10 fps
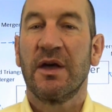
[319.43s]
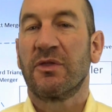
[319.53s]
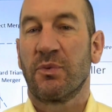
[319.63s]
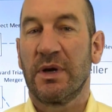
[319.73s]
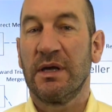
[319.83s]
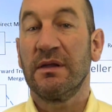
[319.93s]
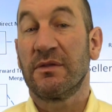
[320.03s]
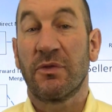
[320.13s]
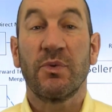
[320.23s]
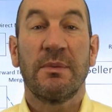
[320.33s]
Three,
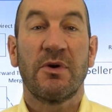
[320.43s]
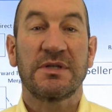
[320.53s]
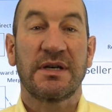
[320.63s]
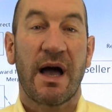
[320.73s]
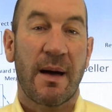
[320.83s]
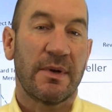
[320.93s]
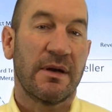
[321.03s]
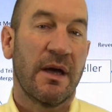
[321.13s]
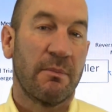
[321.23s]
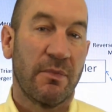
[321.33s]
the three most
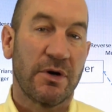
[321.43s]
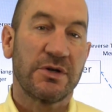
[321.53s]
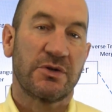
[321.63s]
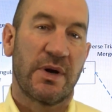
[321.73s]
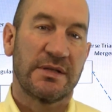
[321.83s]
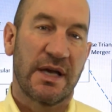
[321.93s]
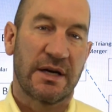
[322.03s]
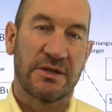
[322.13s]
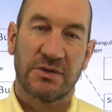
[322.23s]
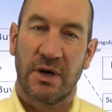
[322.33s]
common merger
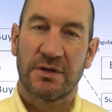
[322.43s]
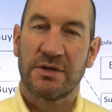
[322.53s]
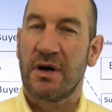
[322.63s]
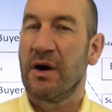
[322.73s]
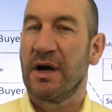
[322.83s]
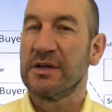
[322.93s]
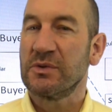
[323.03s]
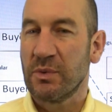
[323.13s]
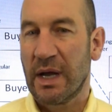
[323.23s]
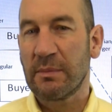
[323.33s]
transaction structures are a
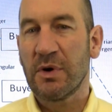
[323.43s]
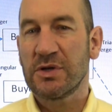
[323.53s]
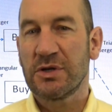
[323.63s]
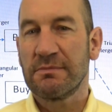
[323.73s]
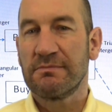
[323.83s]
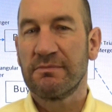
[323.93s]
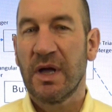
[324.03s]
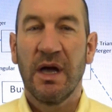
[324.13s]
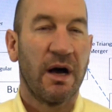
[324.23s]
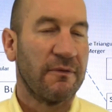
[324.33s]
direct merger,
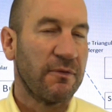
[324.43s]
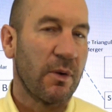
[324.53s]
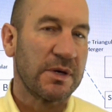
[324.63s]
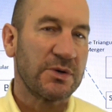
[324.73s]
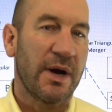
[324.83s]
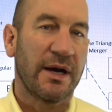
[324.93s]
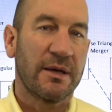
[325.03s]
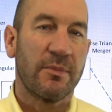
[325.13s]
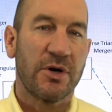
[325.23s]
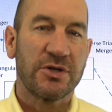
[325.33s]
a forward triangular
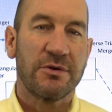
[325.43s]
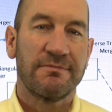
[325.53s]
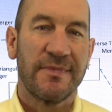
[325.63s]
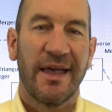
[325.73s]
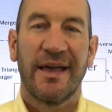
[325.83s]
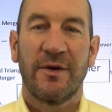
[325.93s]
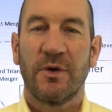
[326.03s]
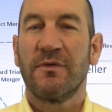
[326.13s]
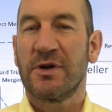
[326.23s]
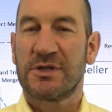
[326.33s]
merger, and a
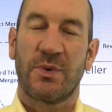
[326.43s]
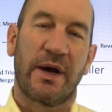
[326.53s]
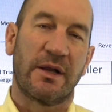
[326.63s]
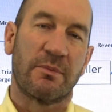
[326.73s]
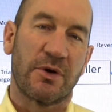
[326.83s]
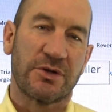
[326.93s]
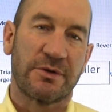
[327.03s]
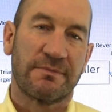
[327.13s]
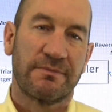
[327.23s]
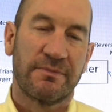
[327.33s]
reverse triangular
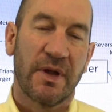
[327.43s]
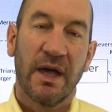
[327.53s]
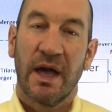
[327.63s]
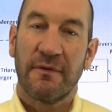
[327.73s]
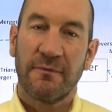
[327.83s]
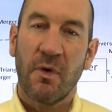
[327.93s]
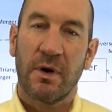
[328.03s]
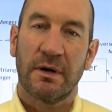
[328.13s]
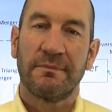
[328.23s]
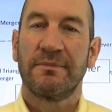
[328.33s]
merger. And
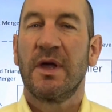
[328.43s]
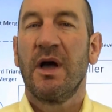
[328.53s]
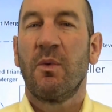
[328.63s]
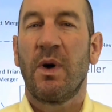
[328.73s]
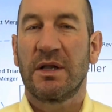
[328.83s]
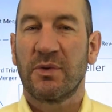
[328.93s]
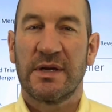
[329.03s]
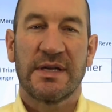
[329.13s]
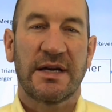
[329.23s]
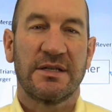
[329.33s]
four, while
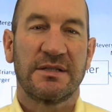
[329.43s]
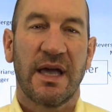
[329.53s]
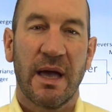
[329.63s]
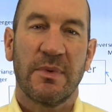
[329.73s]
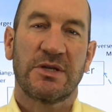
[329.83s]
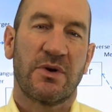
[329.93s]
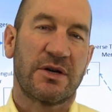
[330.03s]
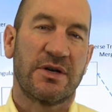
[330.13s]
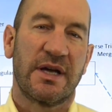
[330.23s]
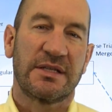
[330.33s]
transactions can be
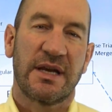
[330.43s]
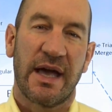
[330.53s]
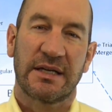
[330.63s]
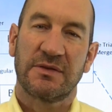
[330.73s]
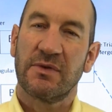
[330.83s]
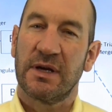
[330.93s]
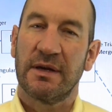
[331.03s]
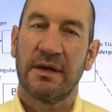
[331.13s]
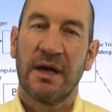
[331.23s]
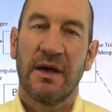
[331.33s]
structured as
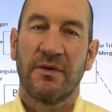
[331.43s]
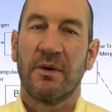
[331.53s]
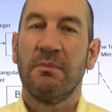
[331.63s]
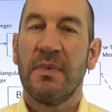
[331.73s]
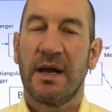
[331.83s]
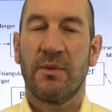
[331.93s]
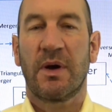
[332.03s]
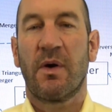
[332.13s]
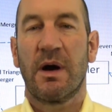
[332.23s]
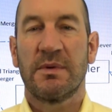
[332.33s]
tax-free, there are many
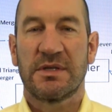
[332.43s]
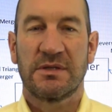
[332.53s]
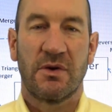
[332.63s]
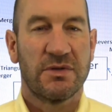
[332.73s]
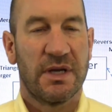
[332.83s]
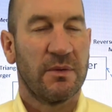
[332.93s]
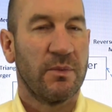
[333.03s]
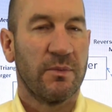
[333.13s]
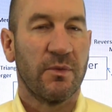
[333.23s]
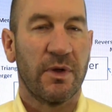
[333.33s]
requirements
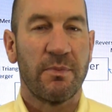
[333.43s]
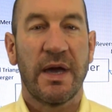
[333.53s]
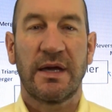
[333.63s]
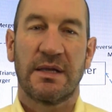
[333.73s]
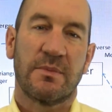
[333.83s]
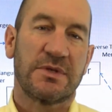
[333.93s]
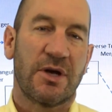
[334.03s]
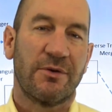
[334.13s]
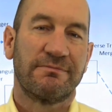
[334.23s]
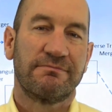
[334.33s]
associated with making them
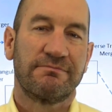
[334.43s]
so.